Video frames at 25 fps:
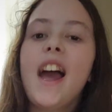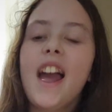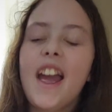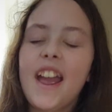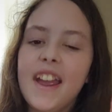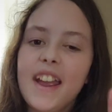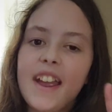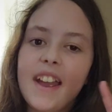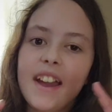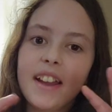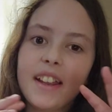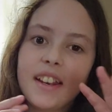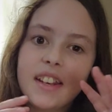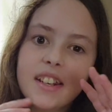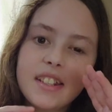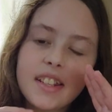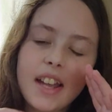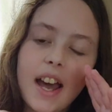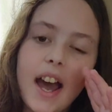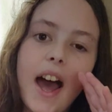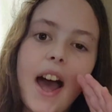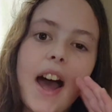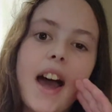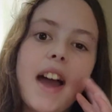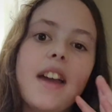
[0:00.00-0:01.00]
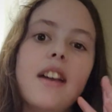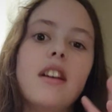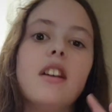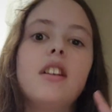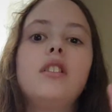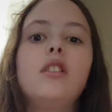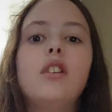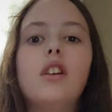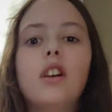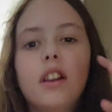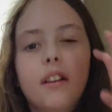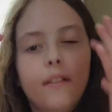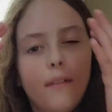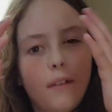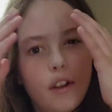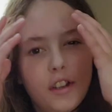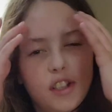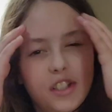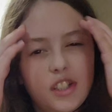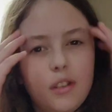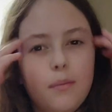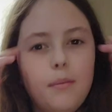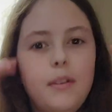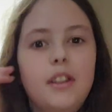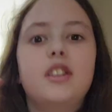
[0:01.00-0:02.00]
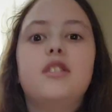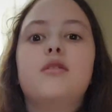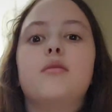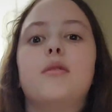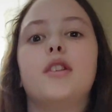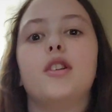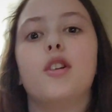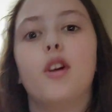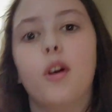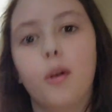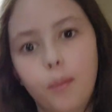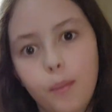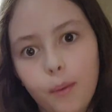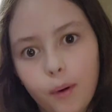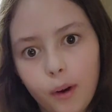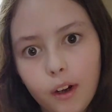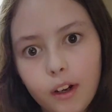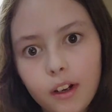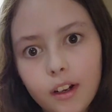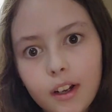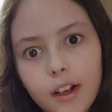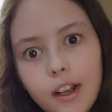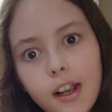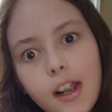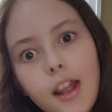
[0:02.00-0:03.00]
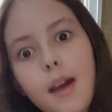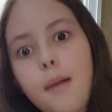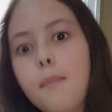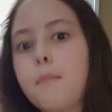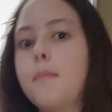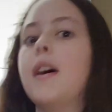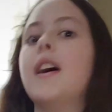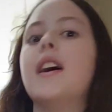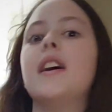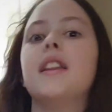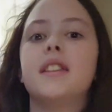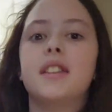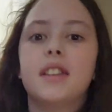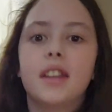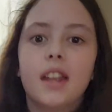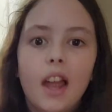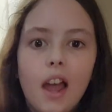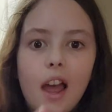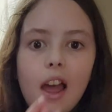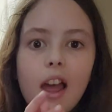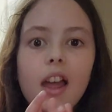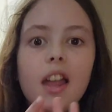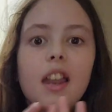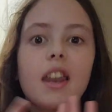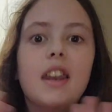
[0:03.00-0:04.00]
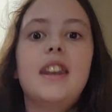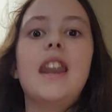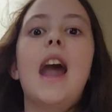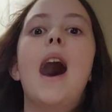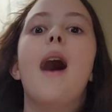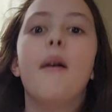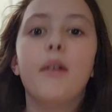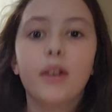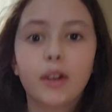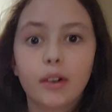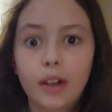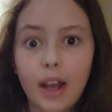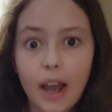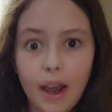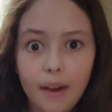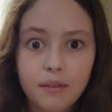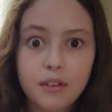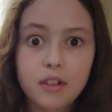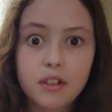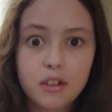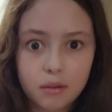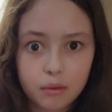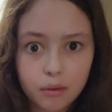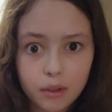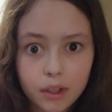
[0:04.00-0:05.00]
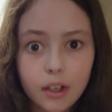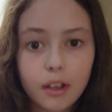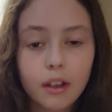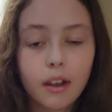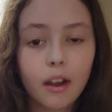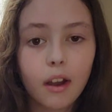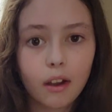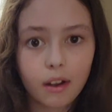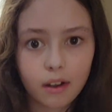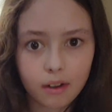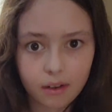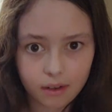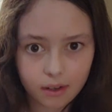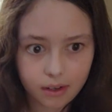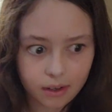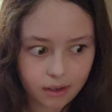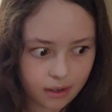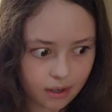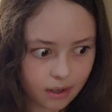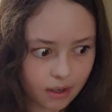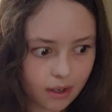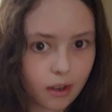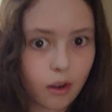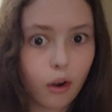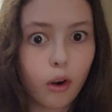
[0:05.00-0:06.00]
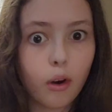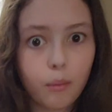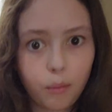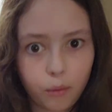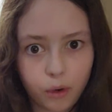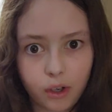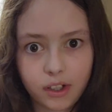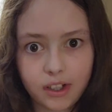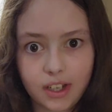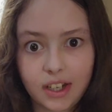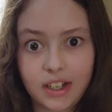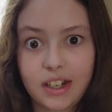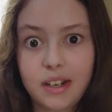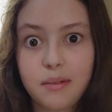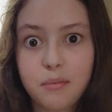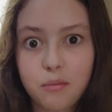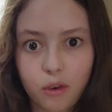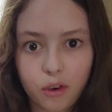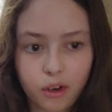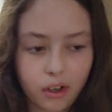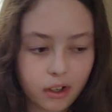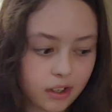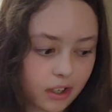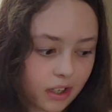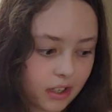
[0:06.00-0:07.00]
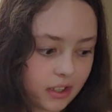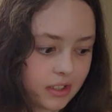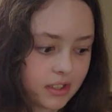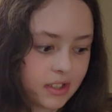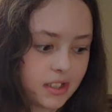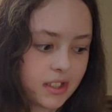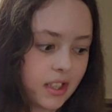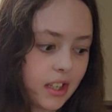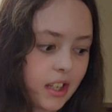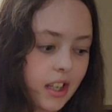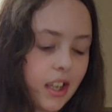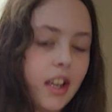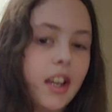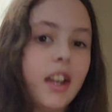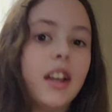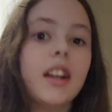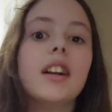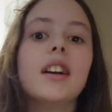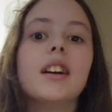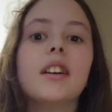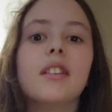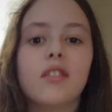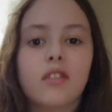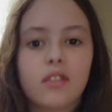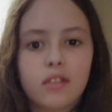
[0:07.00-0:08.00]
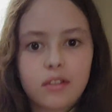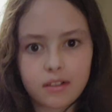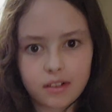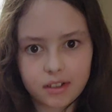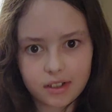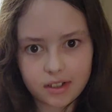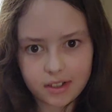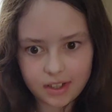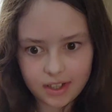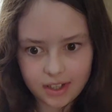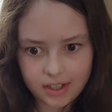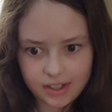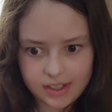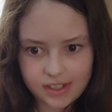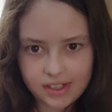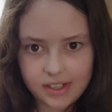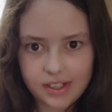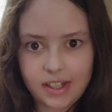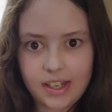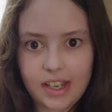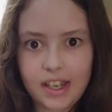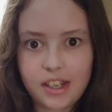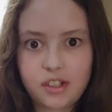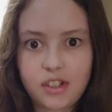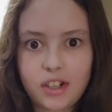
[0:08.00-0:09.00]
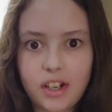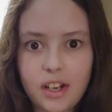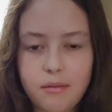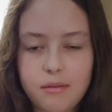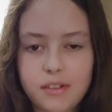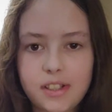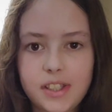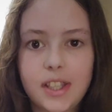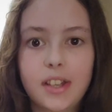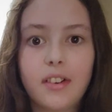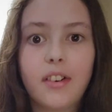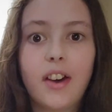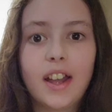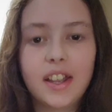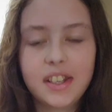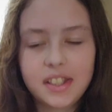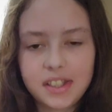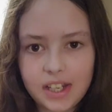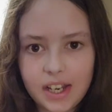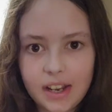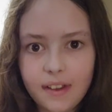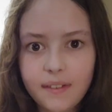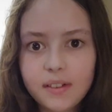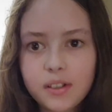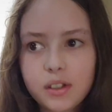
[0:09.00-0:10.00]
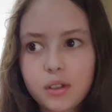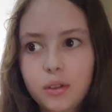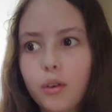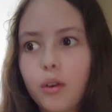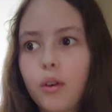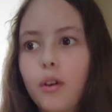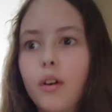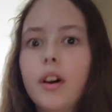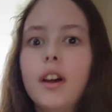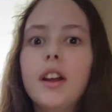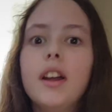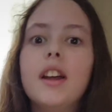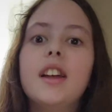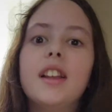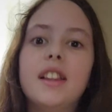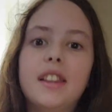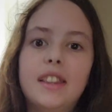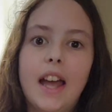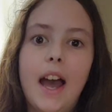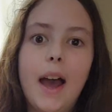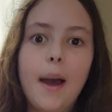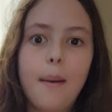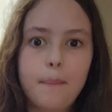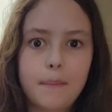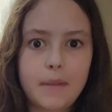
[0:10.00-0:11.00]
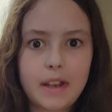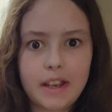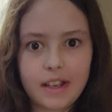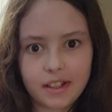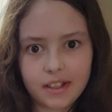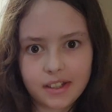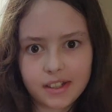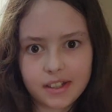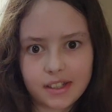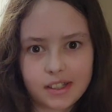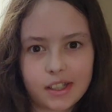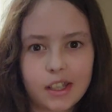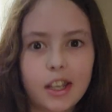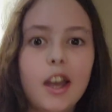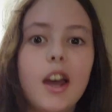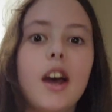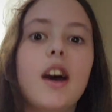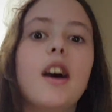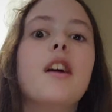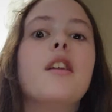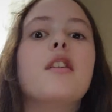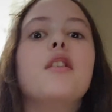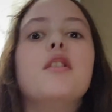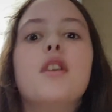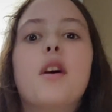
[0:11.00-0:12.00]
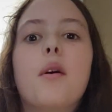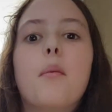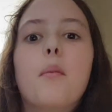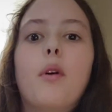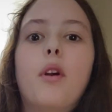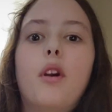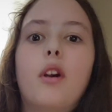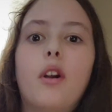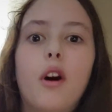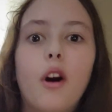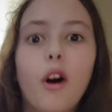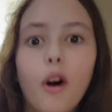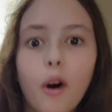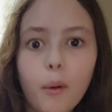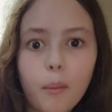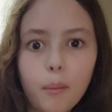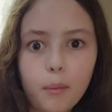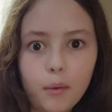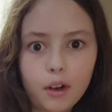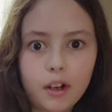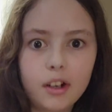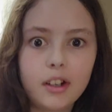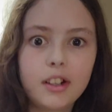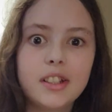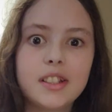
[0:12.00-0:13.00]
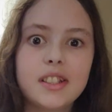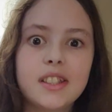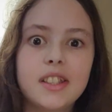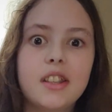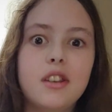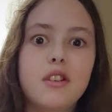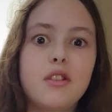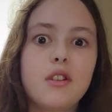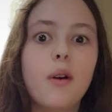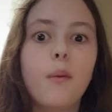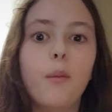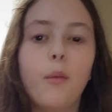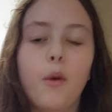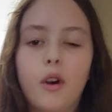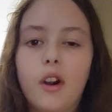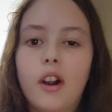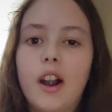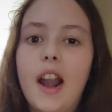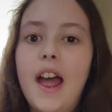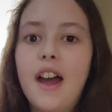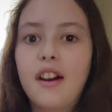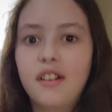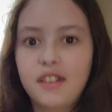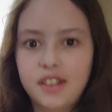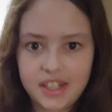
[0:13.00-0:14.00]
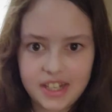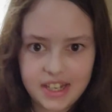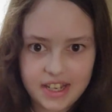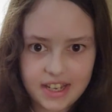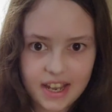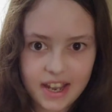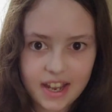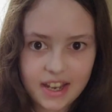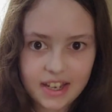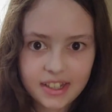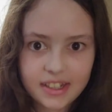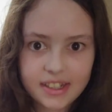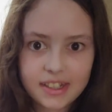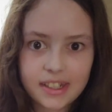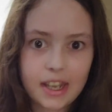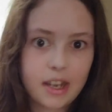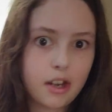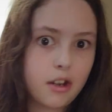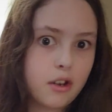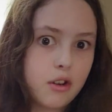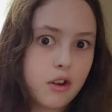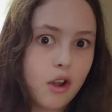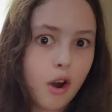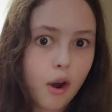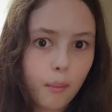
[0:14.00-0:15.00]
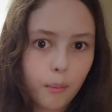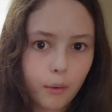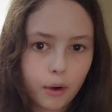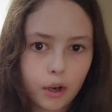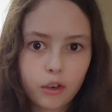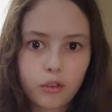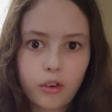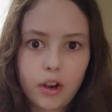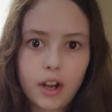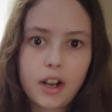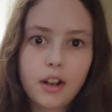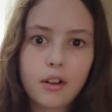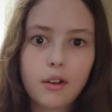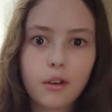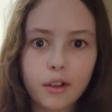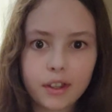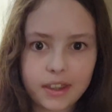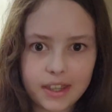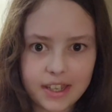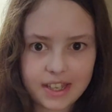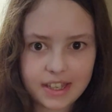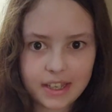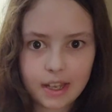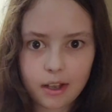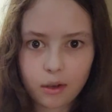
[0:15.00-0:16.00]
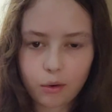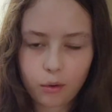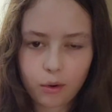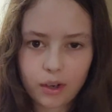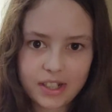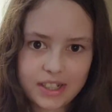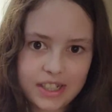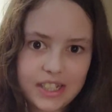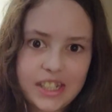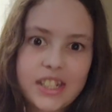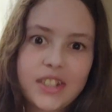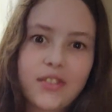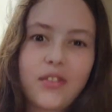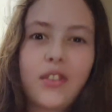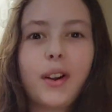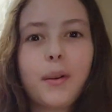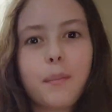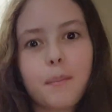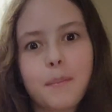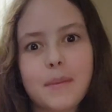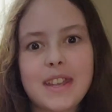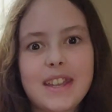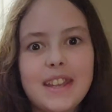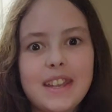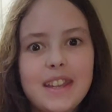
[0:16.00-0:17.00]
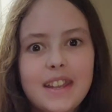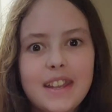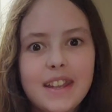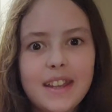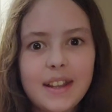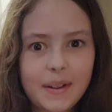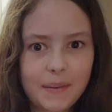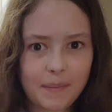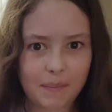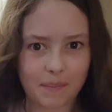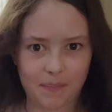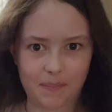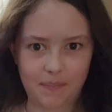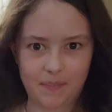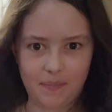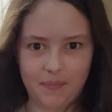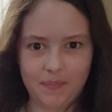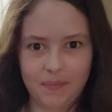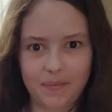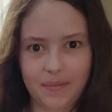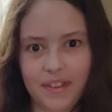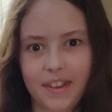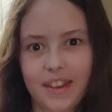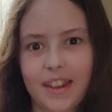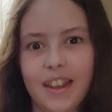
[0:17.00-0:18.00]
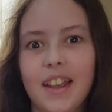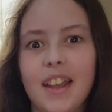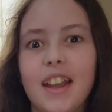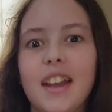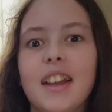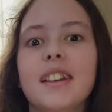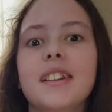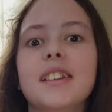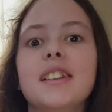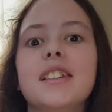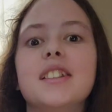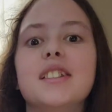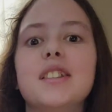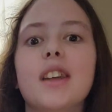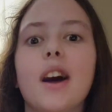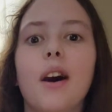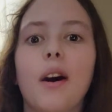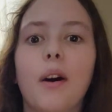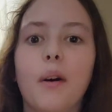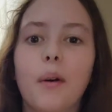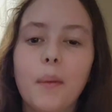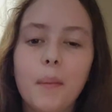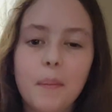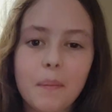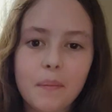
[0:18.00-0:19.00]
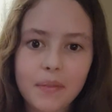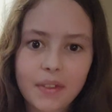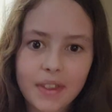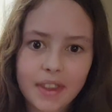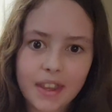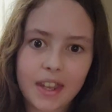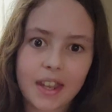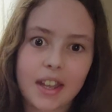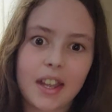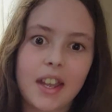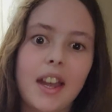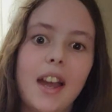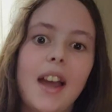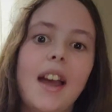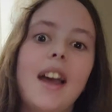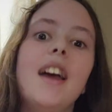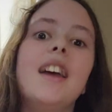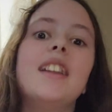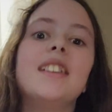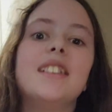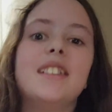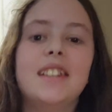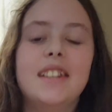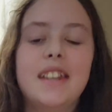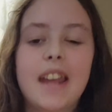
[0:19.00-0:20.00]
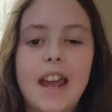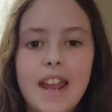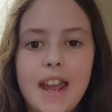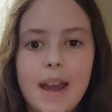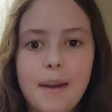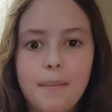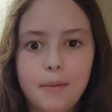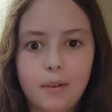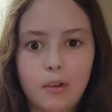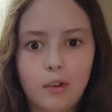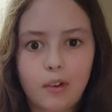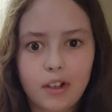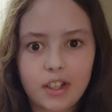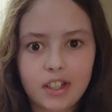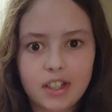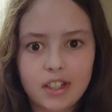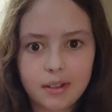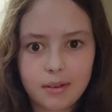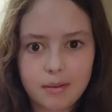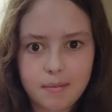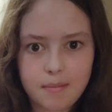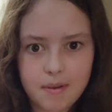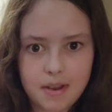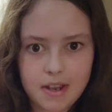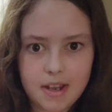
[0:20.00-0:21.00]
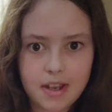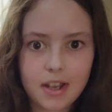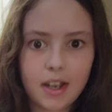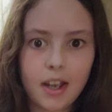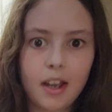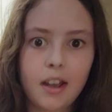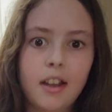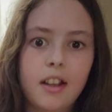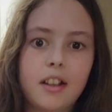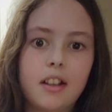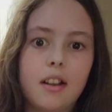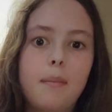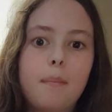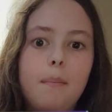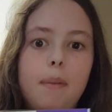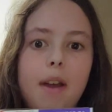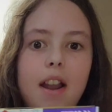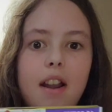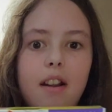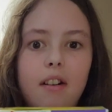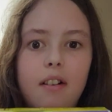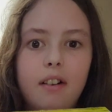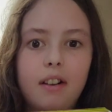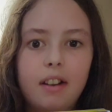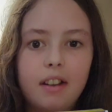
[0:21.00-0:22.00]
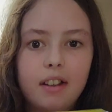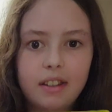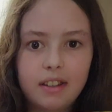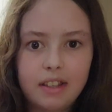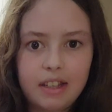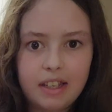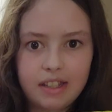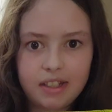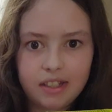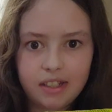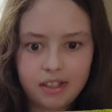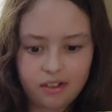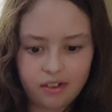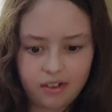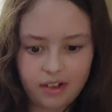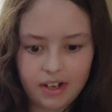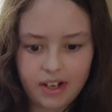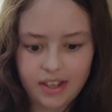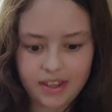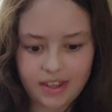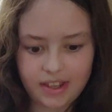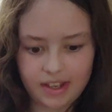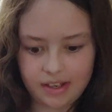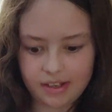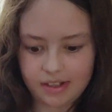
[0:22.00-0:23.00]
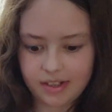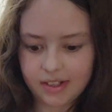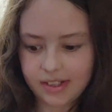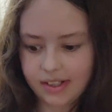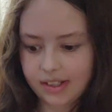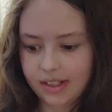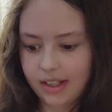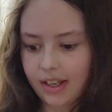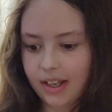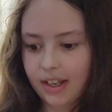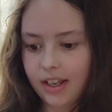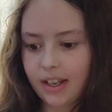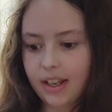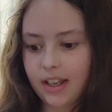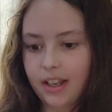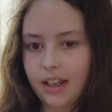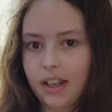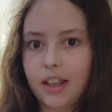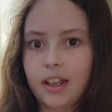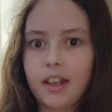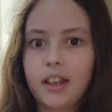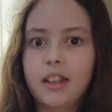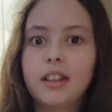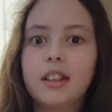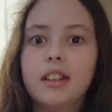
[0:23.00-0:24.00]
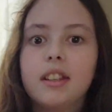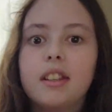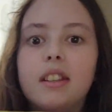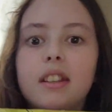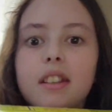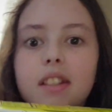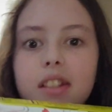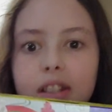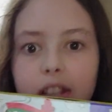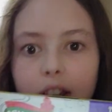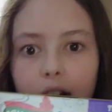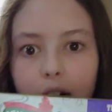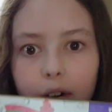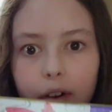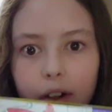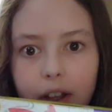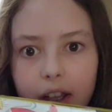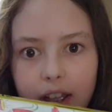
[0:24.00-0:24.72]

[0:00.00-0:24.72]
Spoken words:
and I could have also been doing homework, but now we don't have to do homework anymore because yesterday was the last day of school. That means no more homeworks, no more LTAs, and no more critical thinking quizzes for me. So today I'm going to be comparing these three things. So